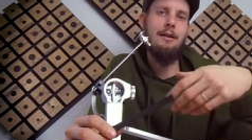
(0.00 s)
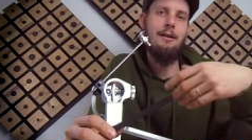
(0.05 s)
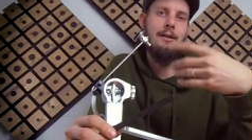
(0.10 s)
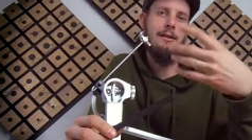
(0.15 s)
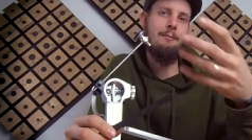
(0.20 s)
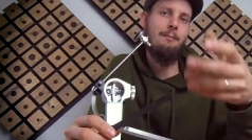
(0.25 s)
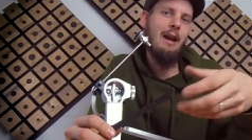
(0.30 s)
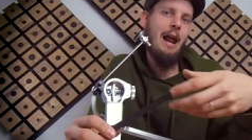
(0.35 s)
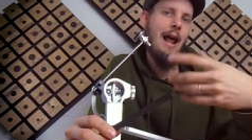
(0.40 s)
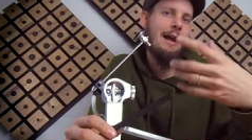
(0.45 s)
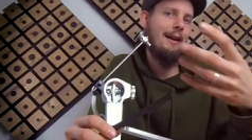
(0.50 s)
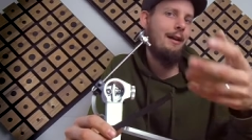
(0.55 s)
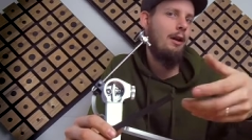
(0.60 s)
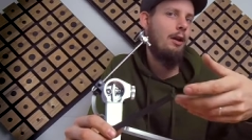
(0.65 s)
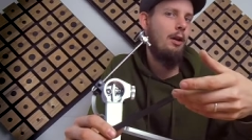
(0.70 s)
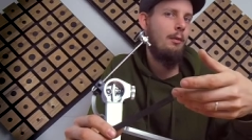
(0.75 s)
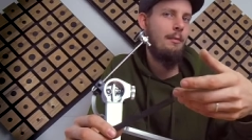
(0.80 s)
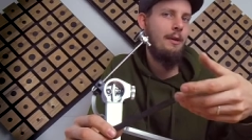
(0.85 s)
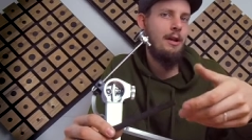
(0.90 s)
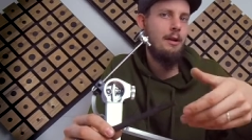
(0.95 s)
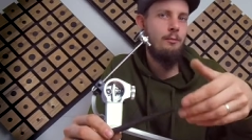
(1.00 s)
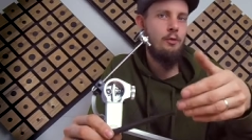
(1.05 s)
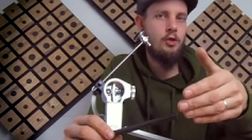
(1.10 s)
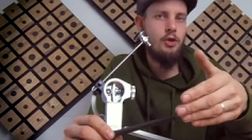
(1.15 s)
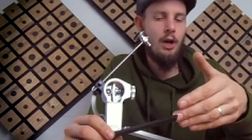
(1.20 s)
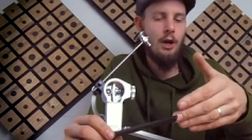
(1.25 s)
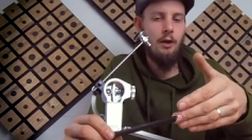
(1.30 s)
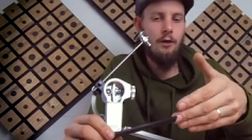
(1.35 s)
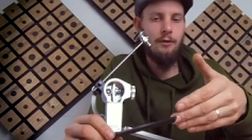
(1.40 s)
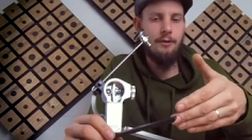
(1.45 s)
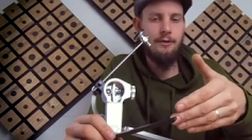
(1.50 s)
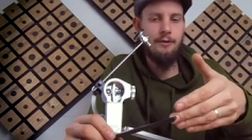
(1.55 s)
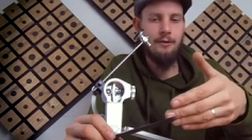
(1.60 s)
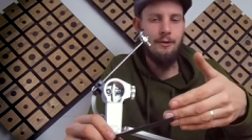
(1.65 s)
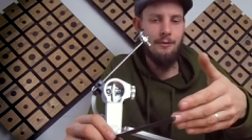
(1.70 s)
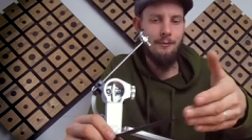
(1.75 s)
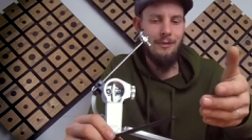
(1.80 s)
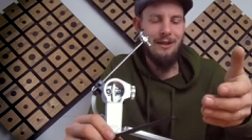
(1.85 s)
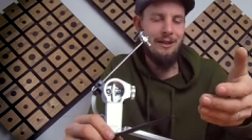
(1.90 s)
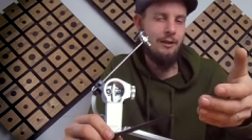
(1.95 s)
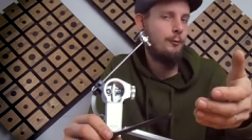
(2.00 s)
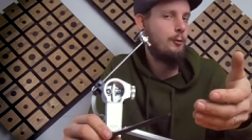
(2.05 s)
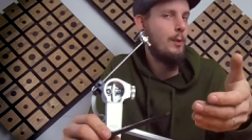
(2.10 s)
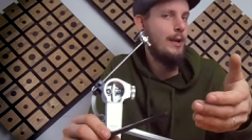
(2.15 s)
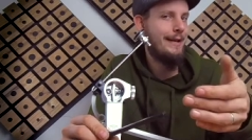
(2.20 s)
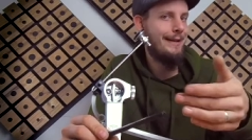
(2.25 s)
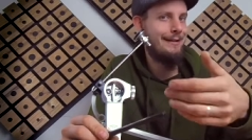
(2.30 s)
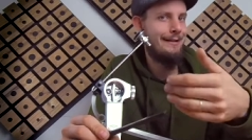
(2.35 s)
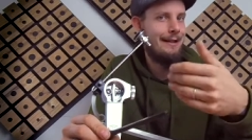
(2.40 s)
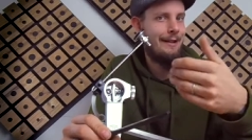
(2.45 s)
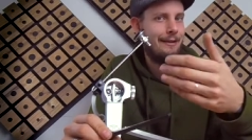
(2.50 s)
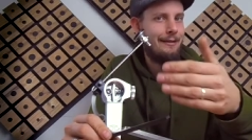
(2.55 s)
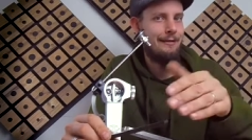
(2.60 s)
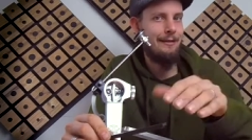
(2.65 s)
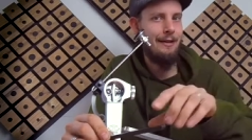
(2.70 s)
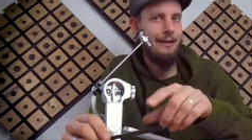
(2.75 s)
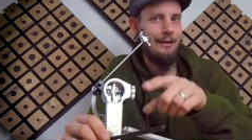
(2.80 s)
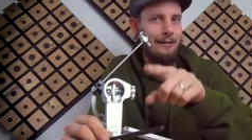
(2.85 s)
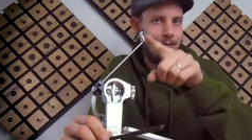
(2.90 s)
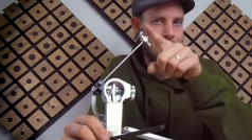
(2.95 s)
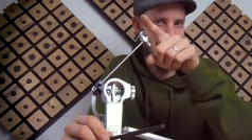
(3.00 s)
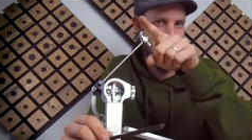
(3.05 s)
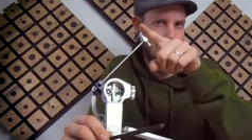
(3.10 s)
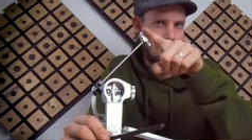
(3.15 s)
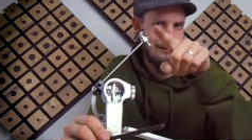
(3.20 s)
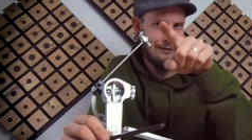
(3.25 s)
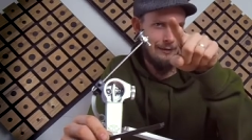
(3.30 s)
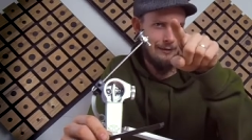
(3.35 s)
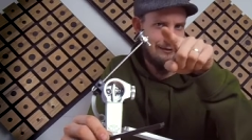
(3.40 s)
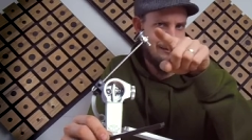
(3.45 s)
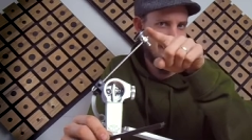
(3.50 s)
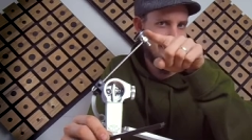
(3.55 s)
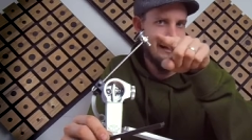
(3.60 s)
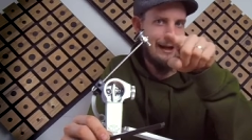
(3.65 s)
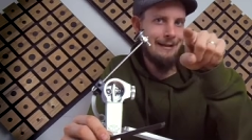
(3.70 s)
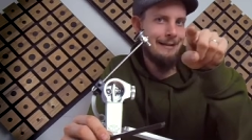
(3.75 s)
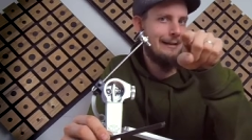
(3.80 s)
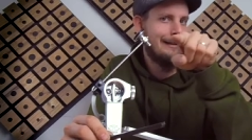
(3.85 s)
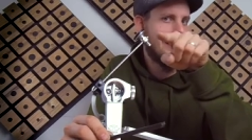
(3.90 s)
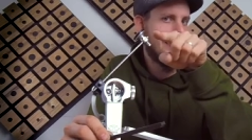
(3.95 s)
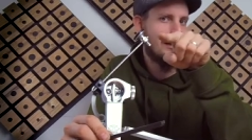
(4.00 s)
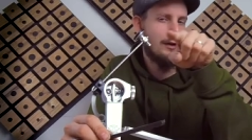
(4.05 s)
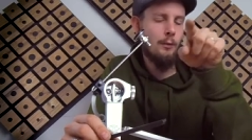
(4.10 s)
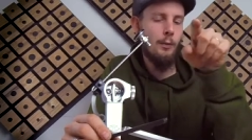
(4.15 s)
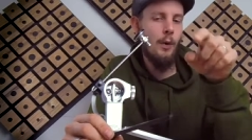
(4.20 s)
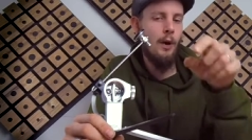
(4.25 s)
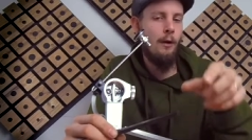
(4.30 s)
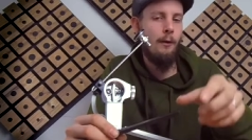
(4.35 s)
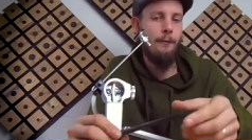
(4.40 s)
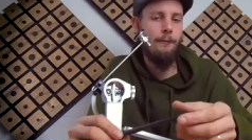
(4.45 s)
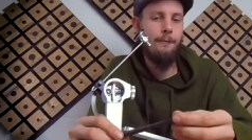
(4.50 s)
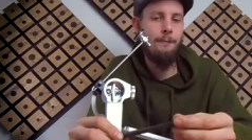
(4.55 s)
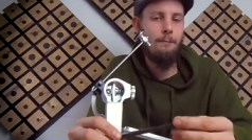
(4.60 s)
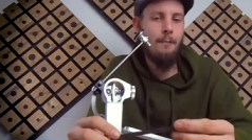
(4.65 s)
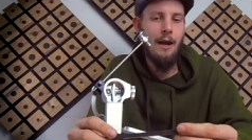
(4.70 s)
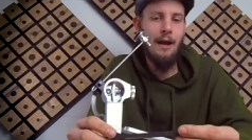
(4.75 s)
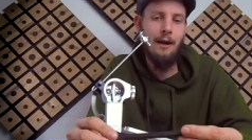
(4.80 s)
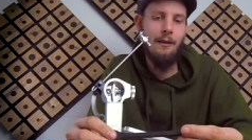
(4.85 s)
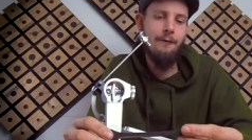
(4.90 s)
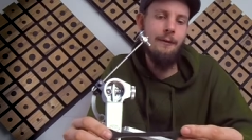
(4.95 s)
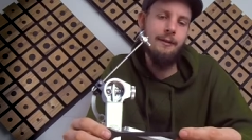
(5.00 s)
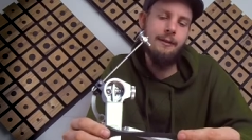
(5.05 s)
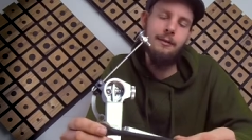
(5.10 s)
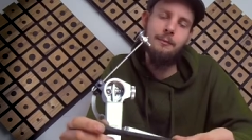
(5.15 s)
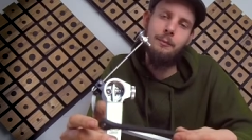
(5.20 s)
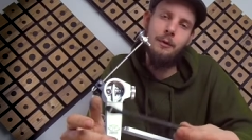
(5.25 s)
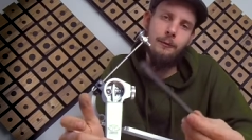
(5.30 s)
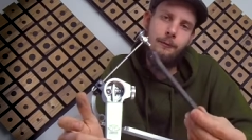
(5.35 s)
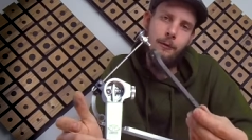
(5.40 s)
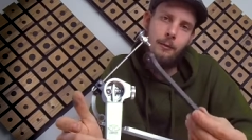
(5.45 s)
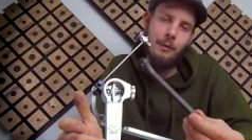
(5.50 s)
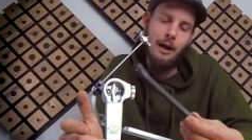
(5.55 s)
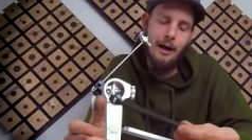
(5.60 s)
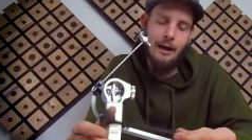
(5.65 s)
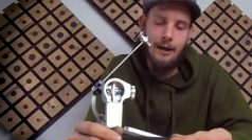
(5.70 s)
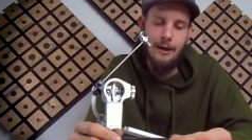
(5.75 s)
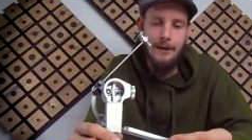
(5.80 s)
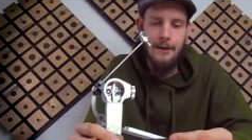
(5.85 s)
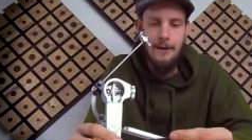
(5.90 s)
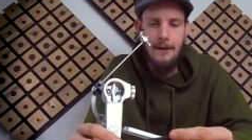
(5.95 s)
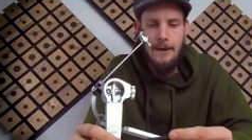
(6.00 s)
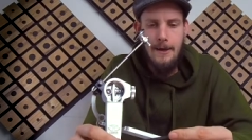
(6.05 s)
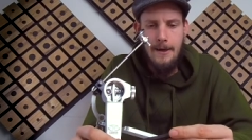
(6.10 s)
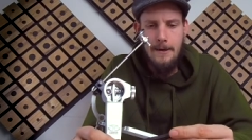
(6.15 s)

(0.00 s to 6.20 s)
blank aluminum shows its weakness, and it's a tiny little groove, barely visible from eye,